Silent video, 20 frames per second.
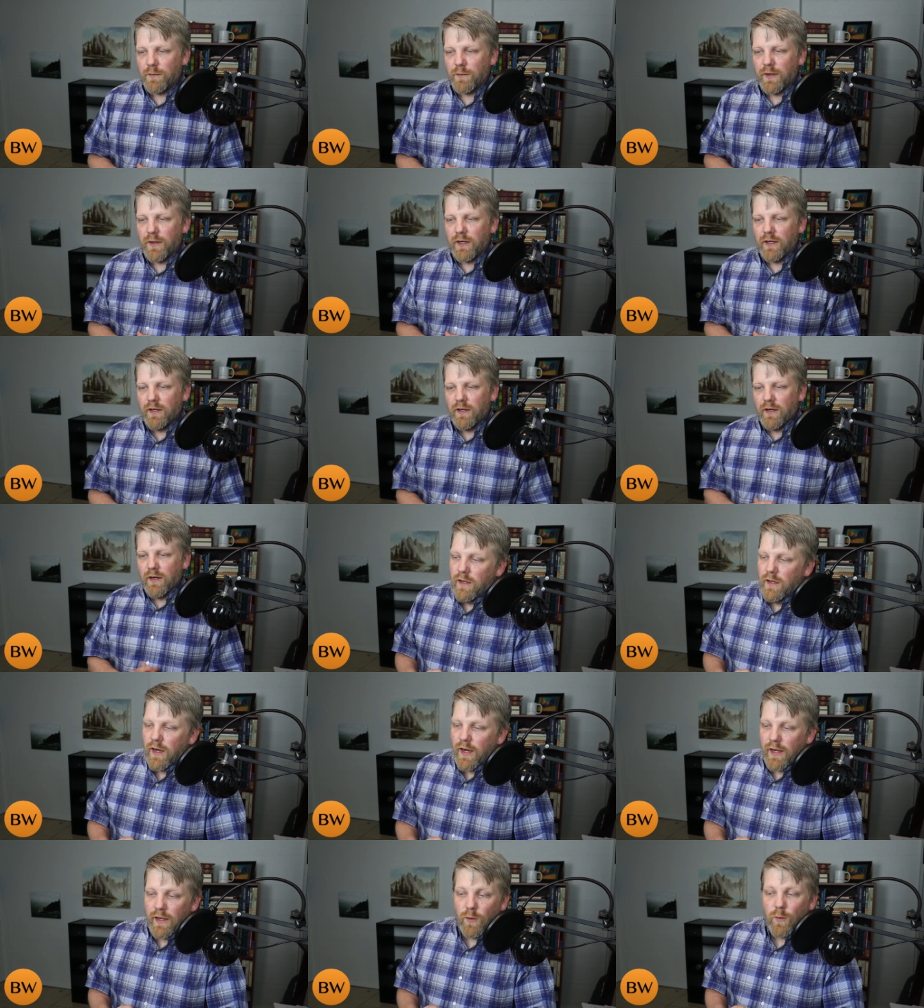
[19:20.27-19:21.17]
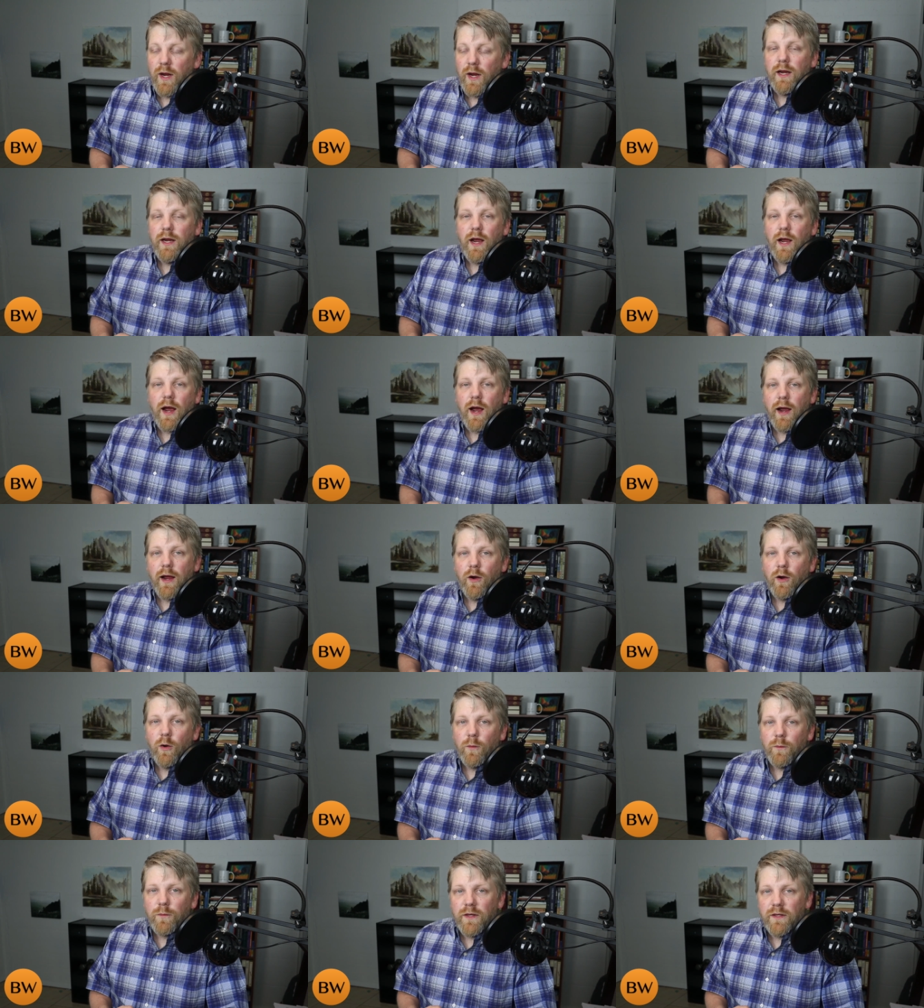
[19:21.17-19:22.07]
But anyway, I
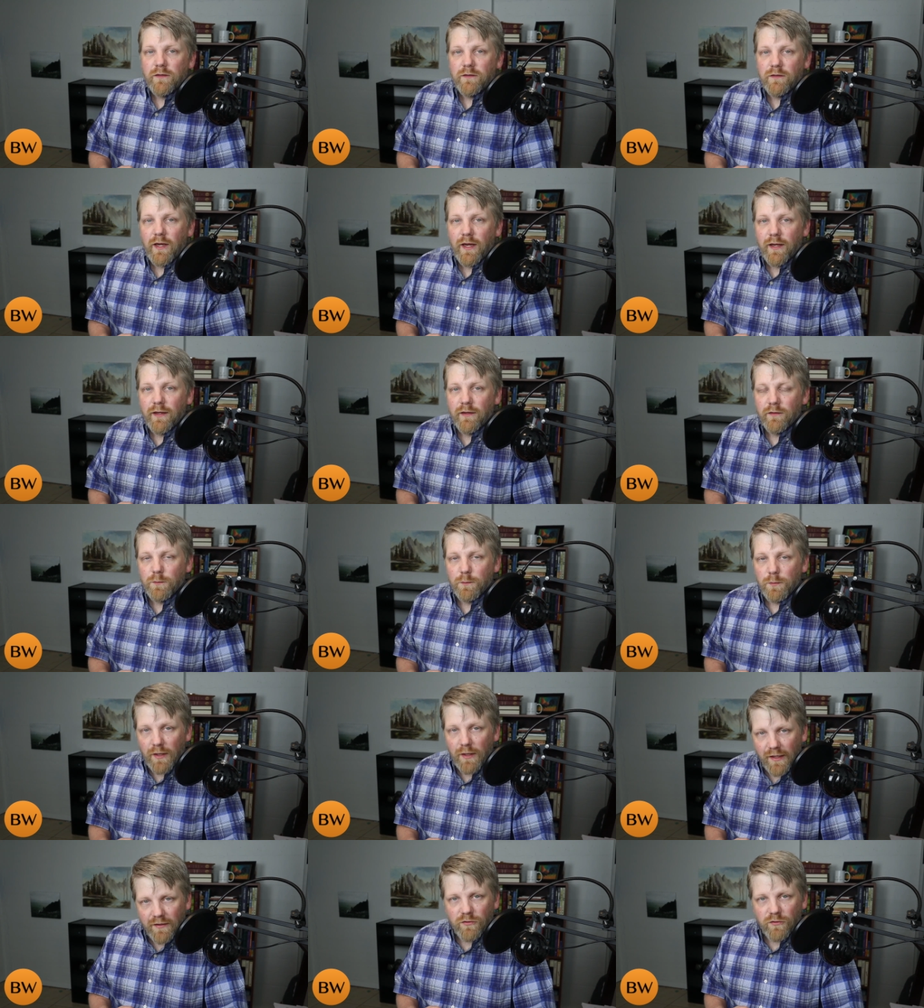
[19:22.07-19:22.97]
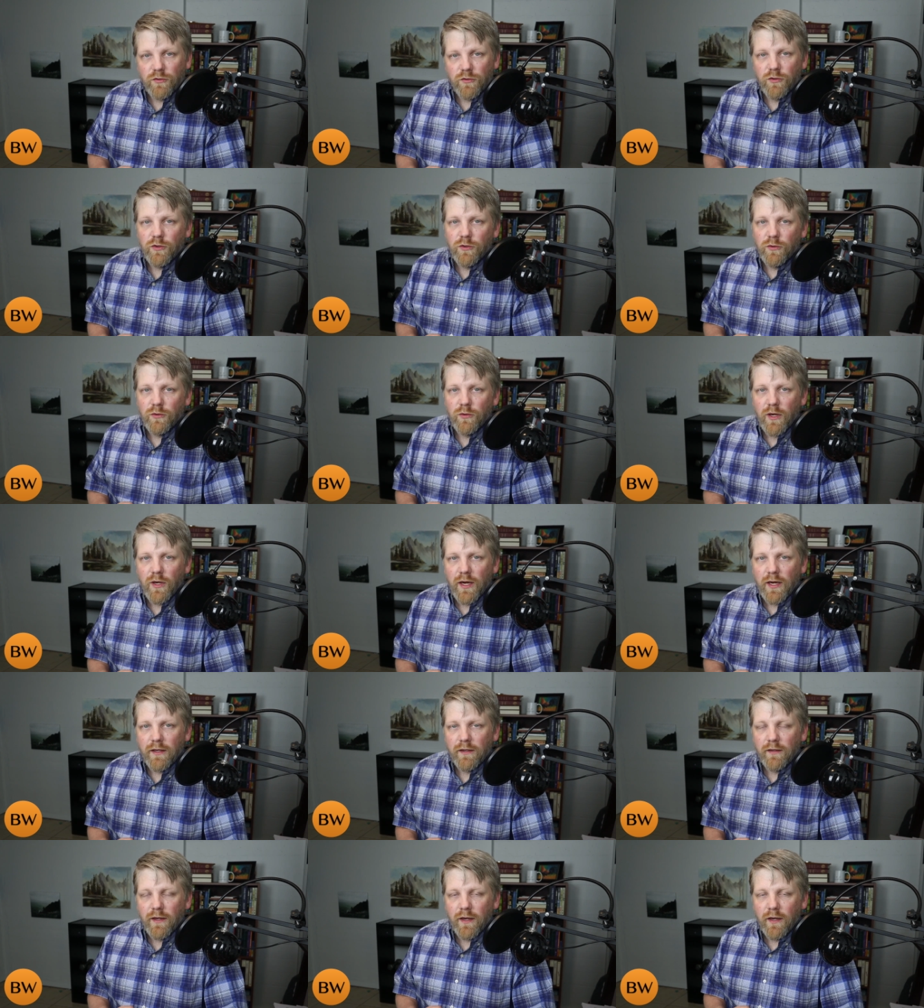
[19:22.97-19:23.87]
hope this has blessed you
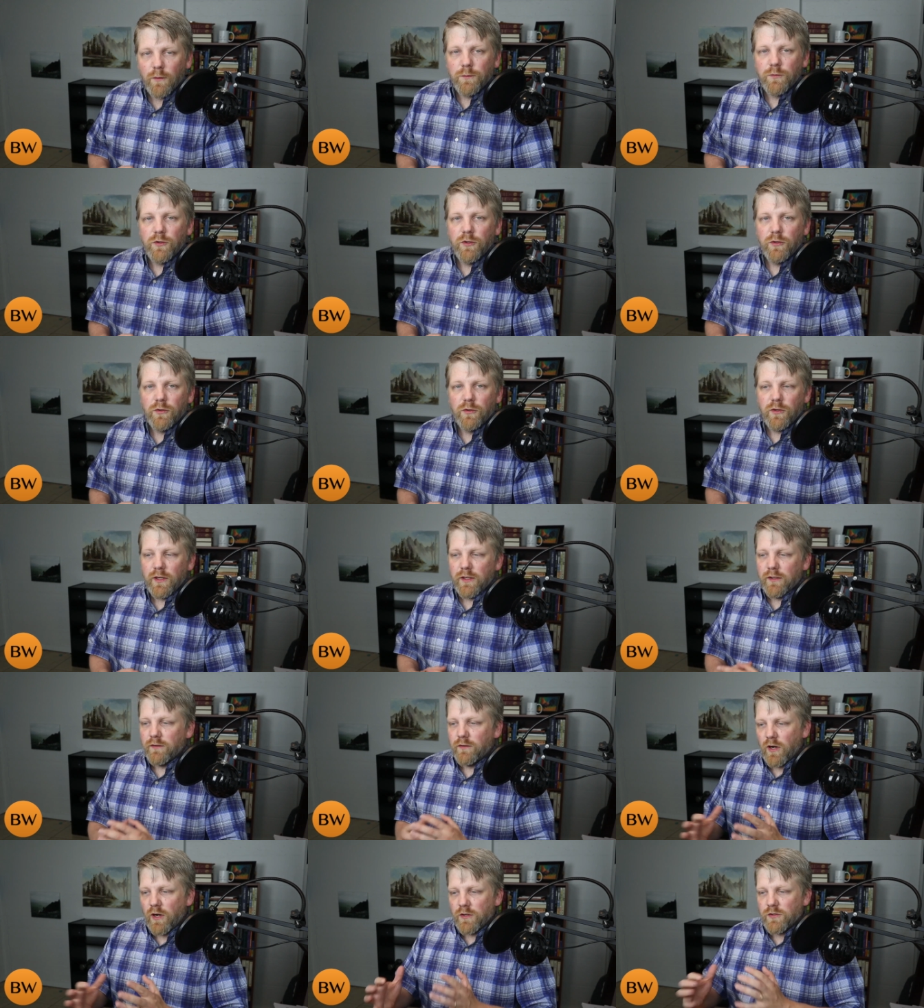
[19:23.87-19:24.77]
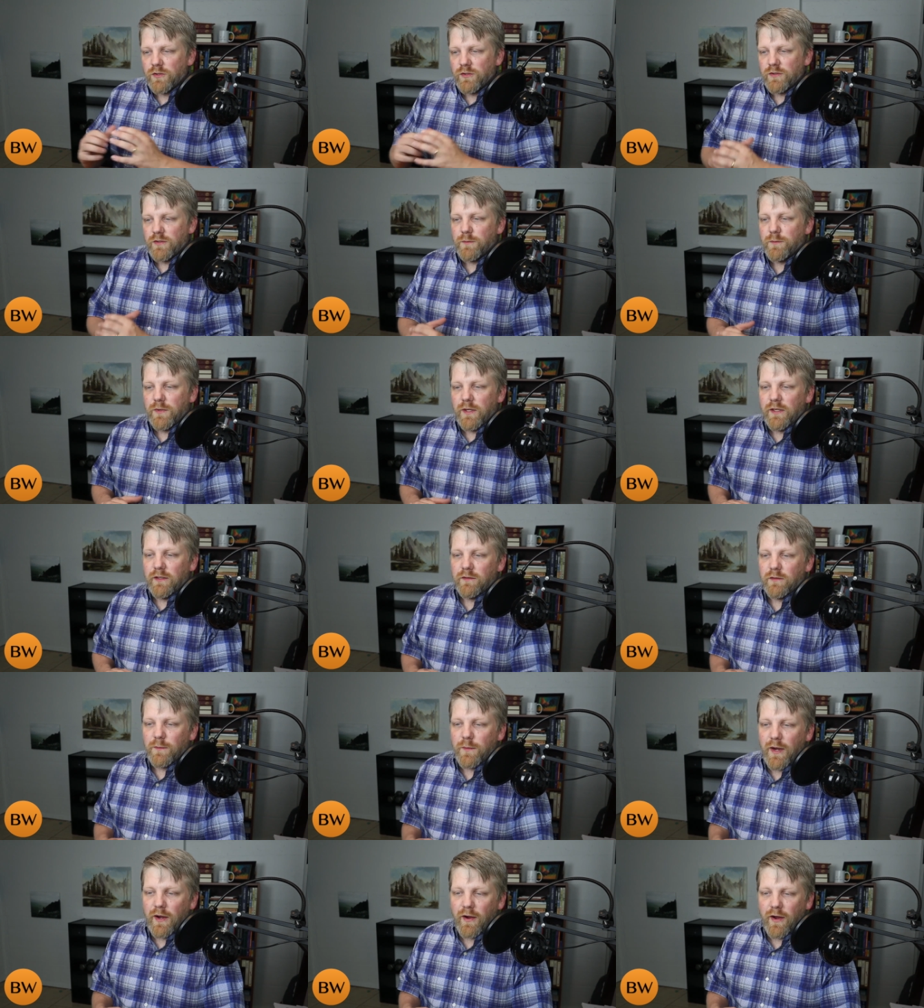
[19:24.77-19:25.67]
and helped you and taught you some things
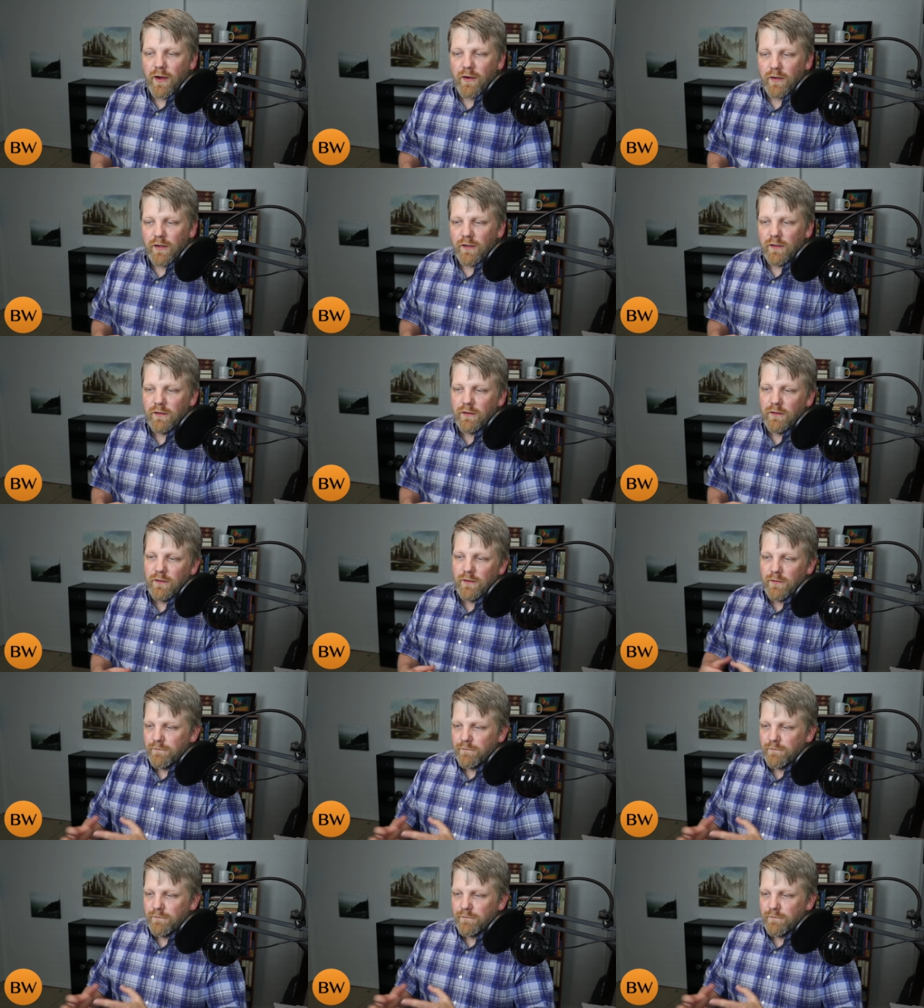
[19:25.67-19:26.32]
about how to